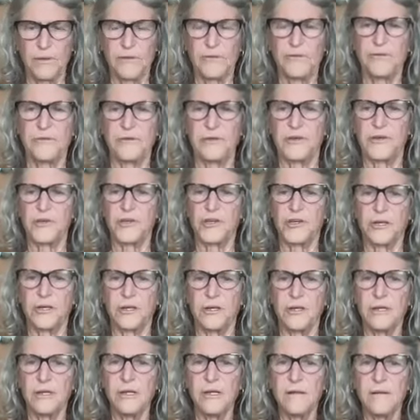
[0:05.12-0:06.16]

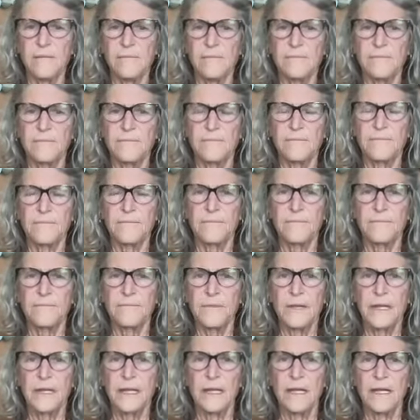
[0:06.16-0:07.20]
position.
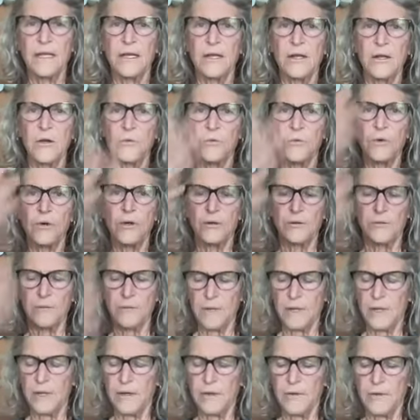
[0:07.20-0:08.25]
Now,
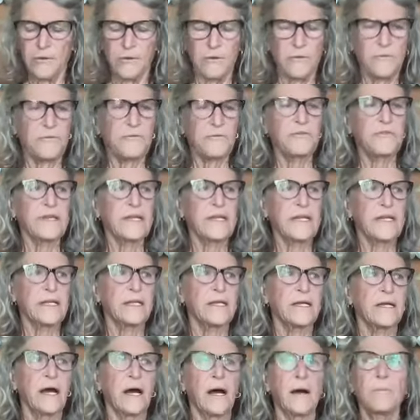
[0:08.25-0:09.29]
one sort of
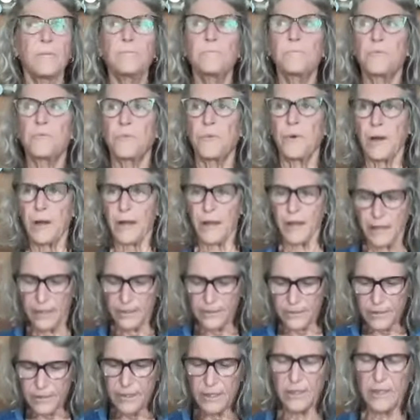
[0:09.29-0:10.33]
seated
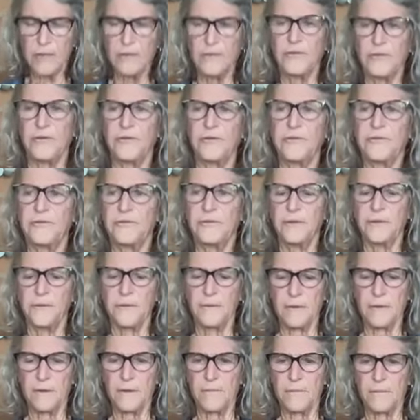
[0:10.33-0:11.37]
upright, not just
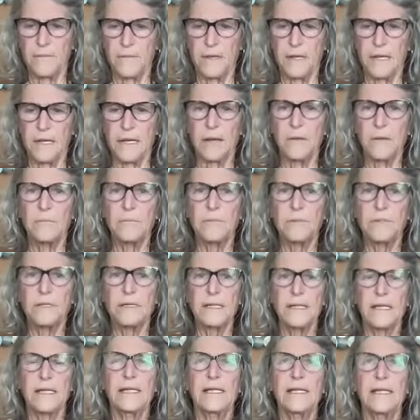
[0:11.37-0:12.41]

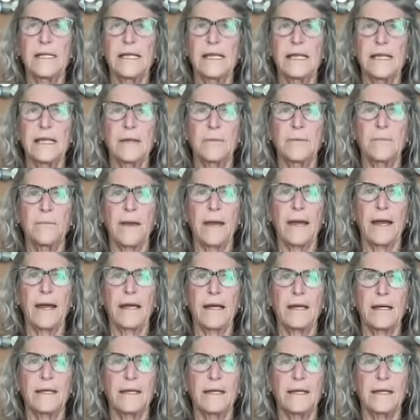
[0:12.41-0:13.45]
completely leaning
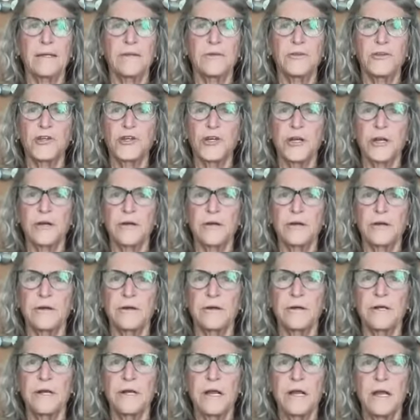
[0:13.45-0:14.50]
back in a
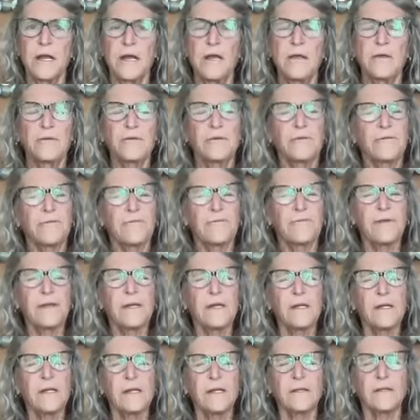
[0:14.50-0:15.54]
chair. So
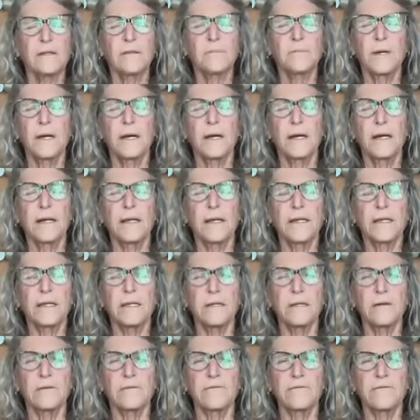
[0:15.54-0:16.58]
feeling the body
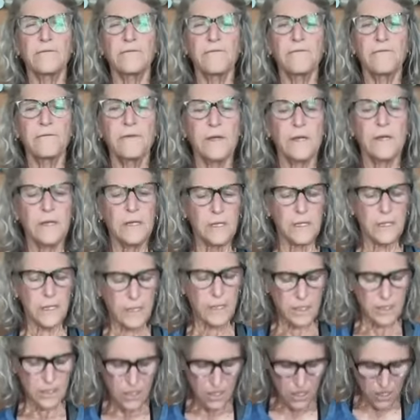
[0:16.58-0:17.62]
here,
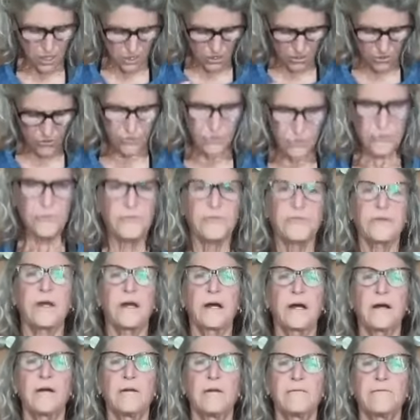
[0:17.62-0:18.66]
feeling
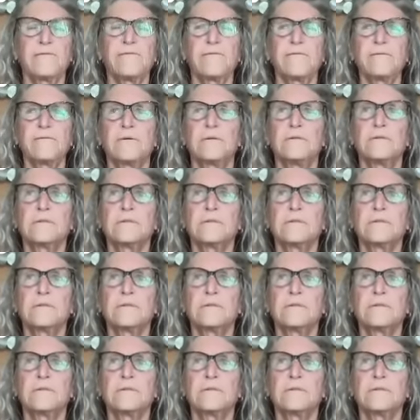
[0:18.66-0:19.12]
yourself